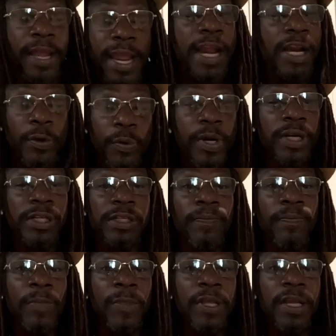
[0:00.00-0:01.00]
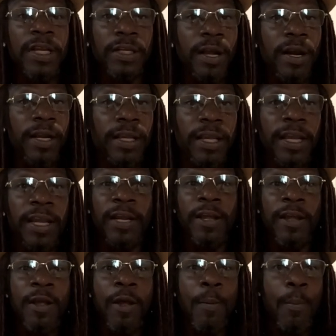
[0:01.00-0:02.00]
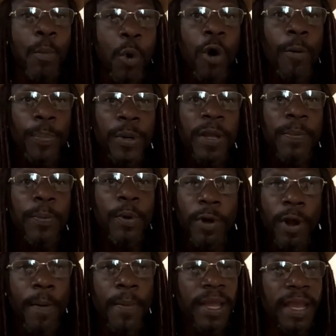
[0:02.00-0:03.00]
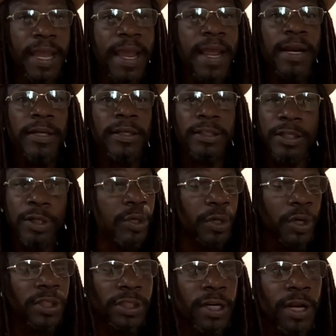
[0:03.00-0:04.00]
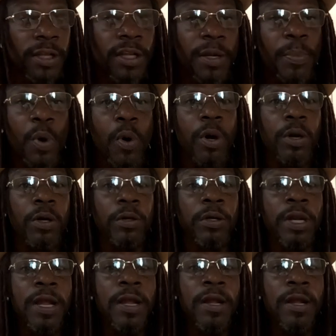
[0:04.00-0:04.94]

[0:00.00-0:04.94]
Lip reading: Ignorance is going to get more people coming into your southern border